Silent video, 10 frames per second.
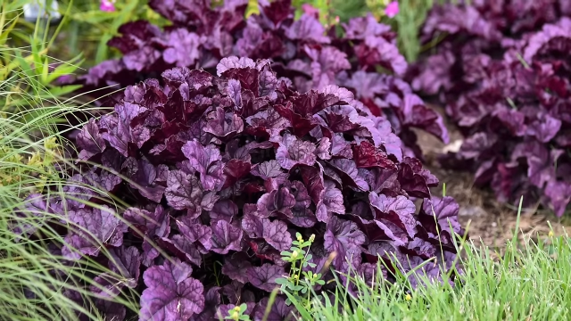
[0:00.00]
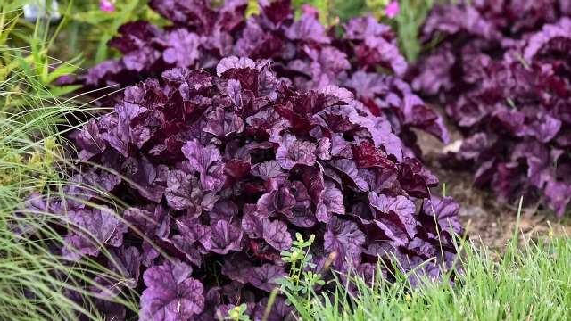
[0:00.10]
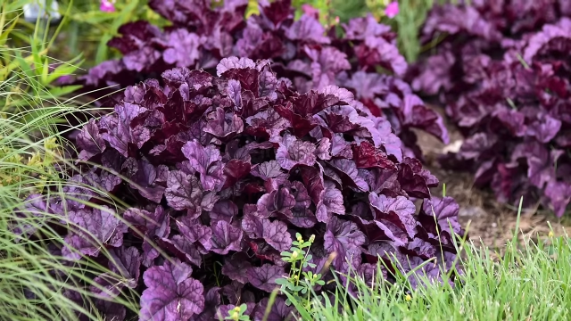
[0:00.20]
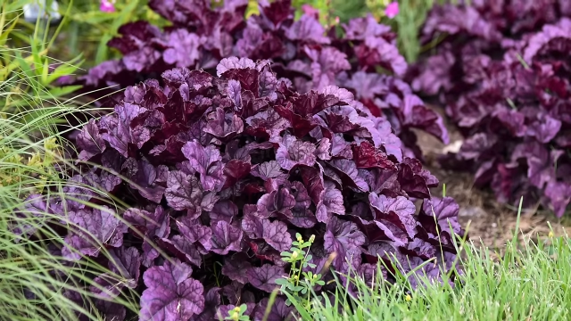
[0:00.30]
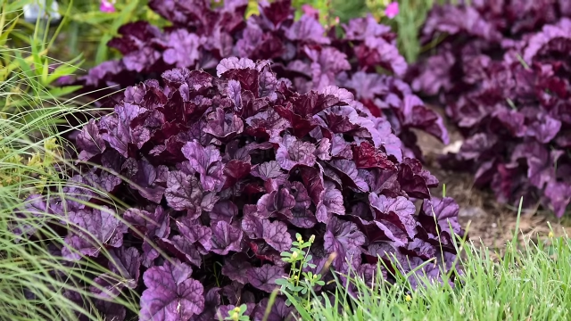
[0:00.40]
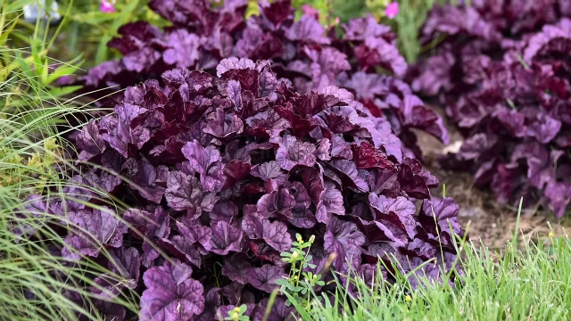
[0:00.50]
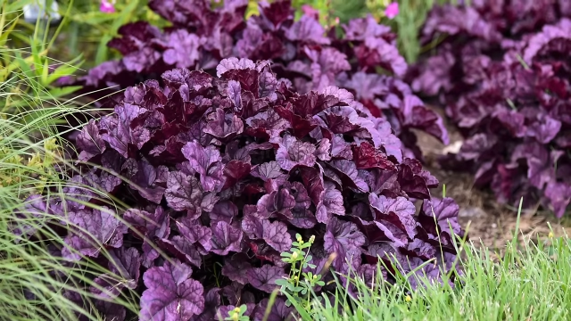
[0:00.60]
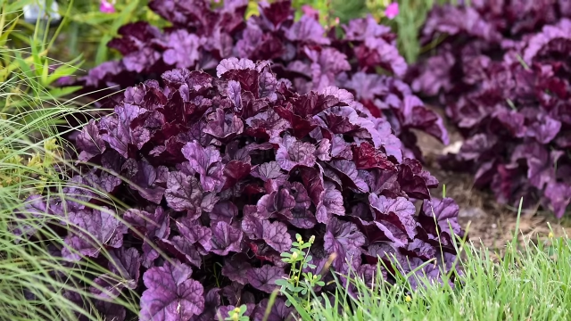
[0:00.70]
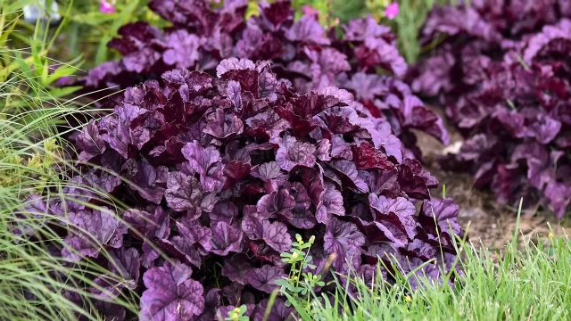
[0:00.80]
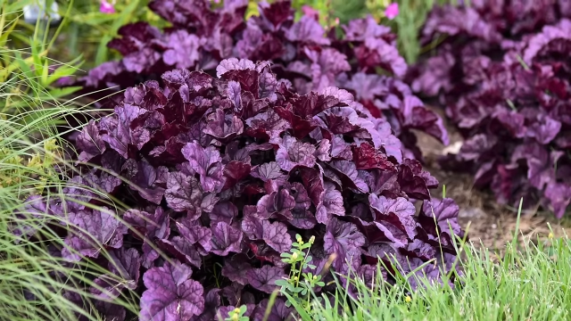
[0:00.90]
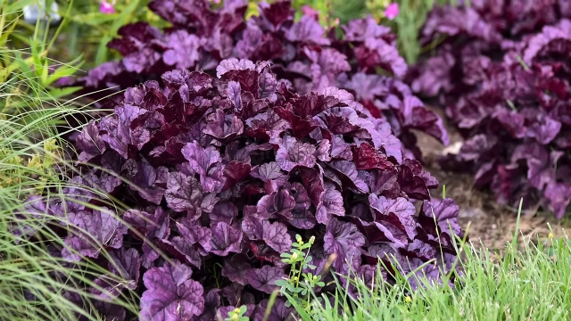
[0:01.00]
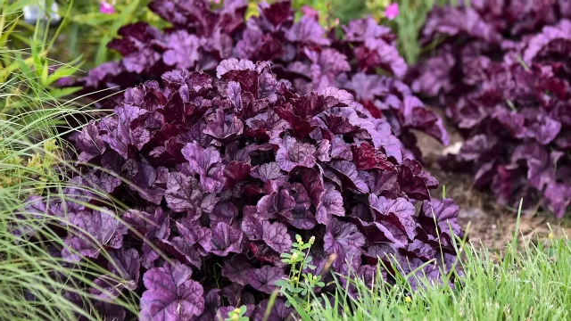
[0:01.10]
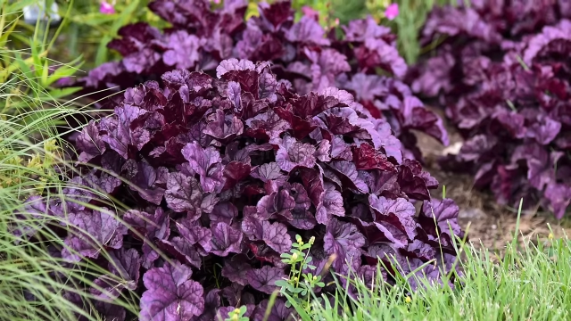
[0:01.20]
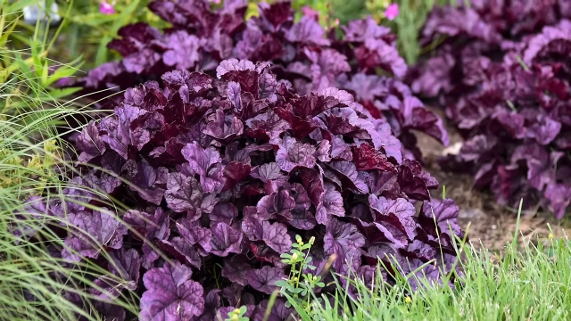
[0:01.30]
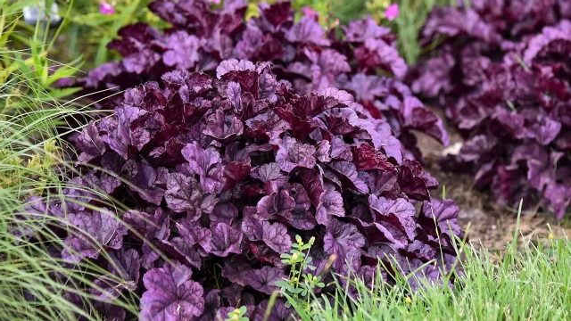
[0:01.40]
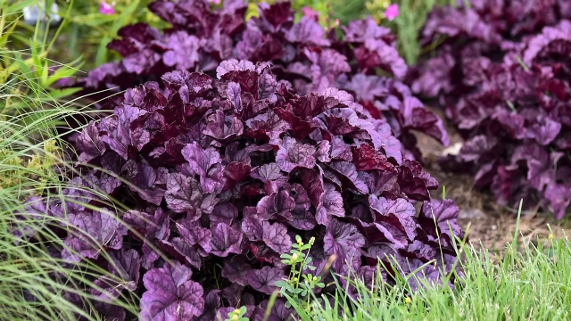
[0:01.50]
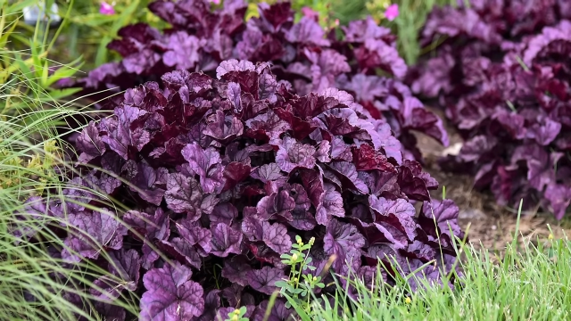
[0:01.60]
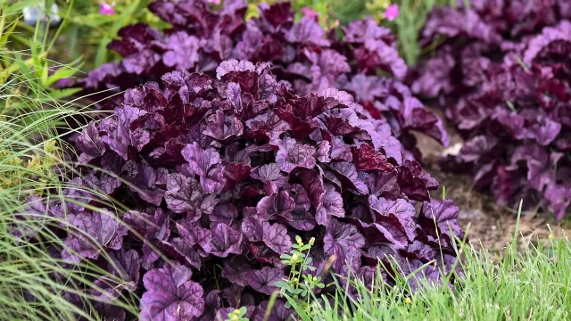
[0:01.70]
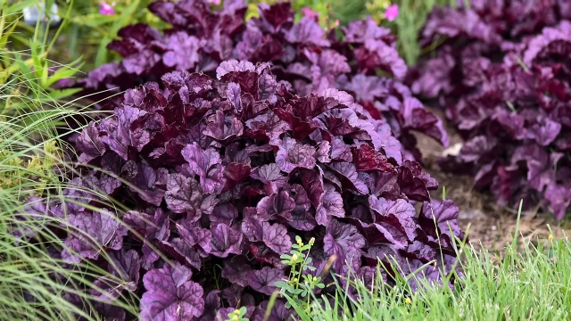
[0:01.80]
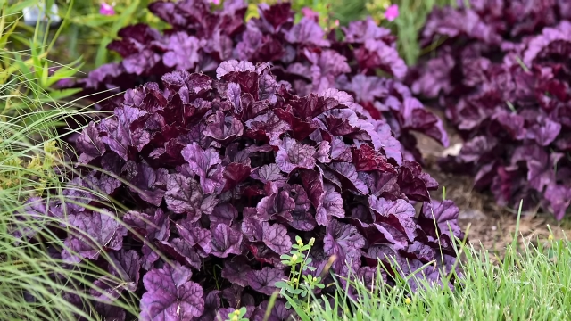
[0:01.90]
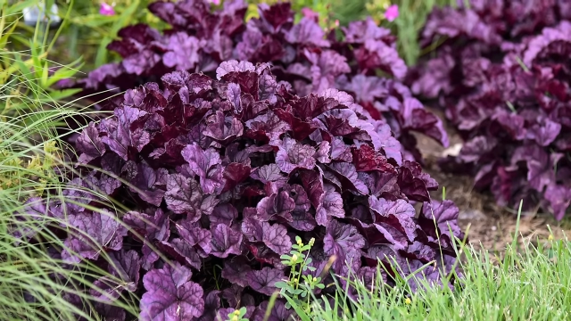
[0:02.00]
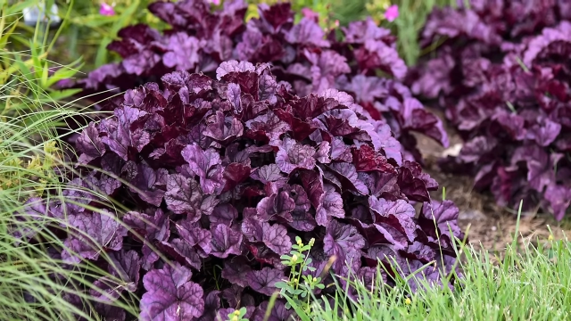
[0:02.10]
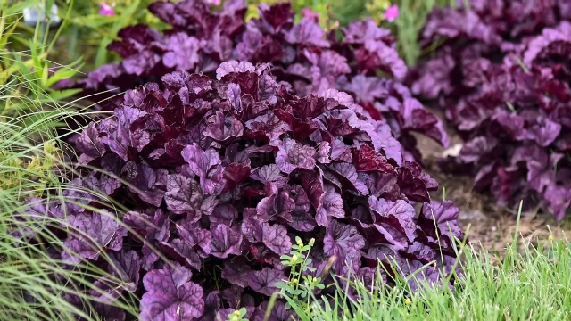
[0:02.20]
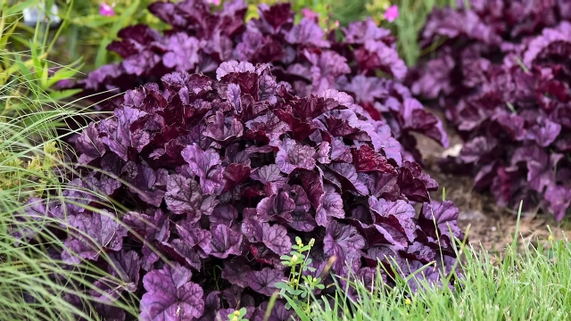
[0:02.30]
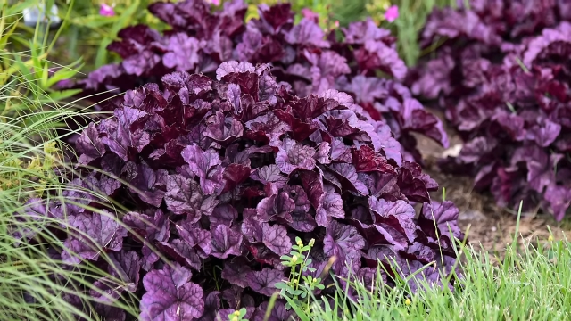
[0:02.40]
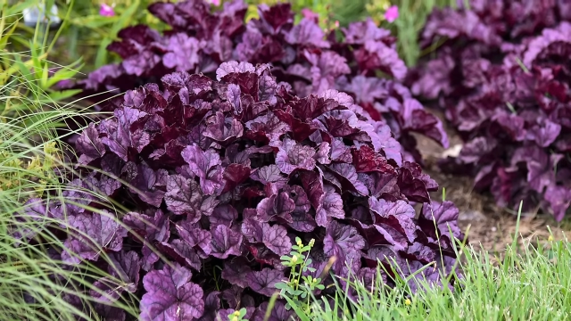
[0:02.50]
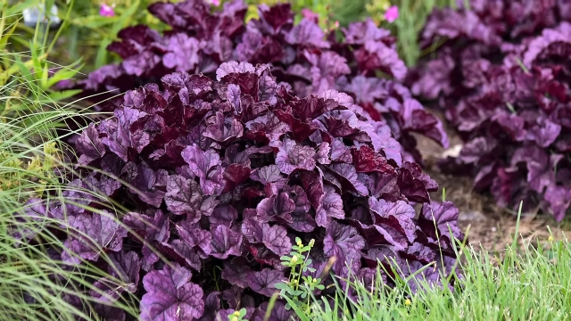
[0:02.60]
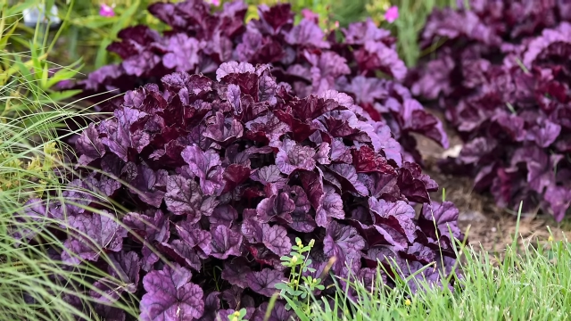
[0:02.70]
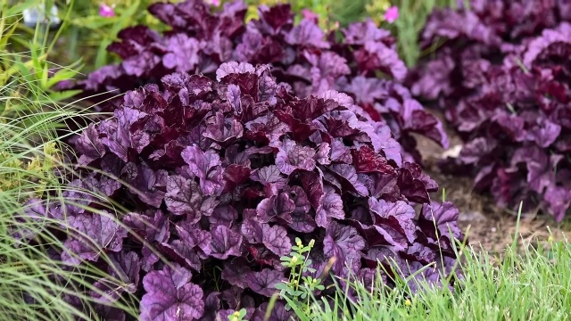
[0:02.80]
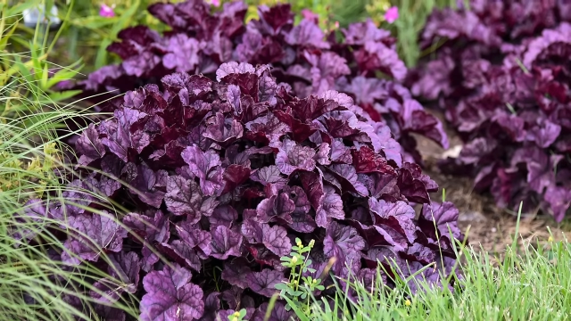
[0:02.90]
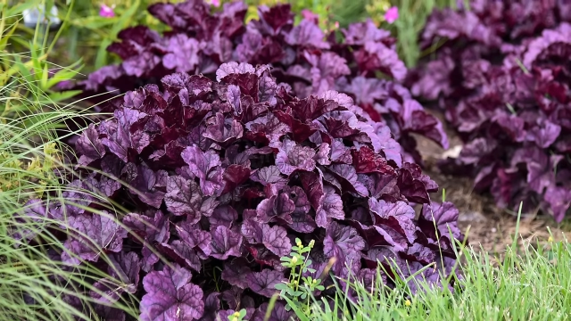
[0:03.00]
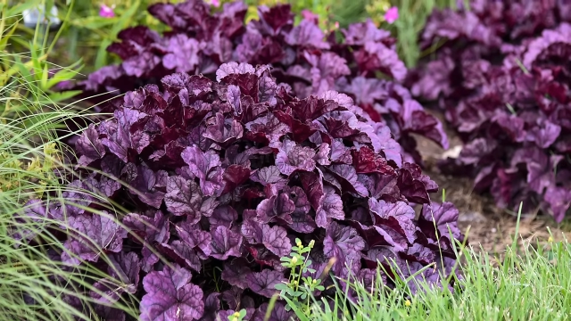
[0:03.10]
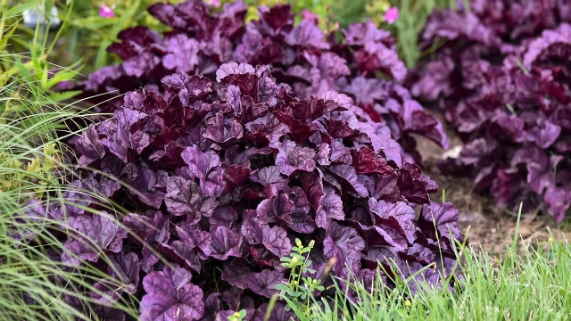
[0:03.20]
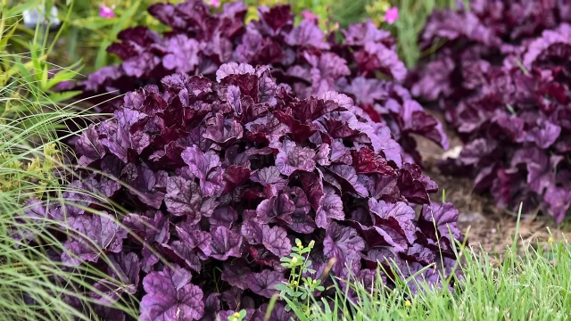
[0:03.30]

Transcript: No face is visible, so there are no lips to read.